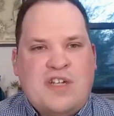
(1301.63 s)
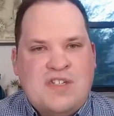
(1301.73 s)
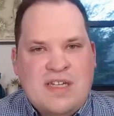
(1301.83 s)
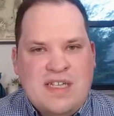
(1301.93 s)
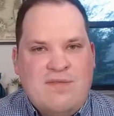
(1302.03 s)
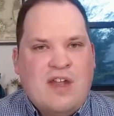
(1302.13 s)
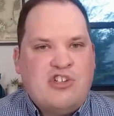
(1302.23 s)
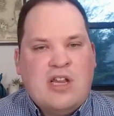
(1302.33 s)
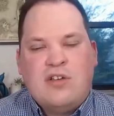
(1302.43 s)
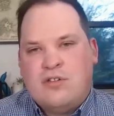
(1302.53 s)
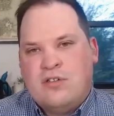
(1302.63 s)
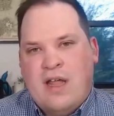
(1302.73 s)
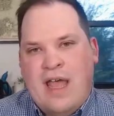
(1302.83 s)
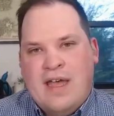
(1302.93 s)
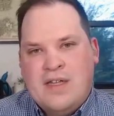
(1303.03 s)
just as
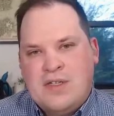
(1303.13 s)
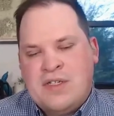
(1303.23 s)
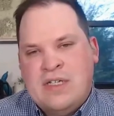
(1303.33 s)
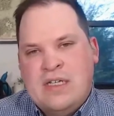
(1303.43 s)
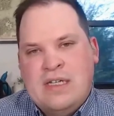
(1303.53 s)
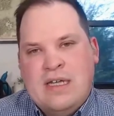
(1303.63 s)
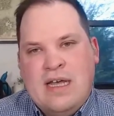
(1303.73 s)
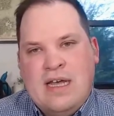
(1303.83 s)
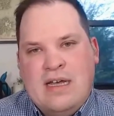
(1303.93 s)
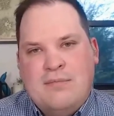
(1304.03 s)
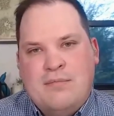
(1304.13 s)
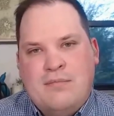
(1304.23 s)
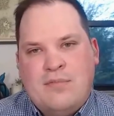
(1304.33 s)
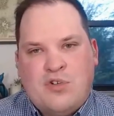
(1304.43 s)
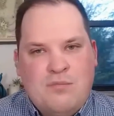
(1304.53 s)
evangelical as um,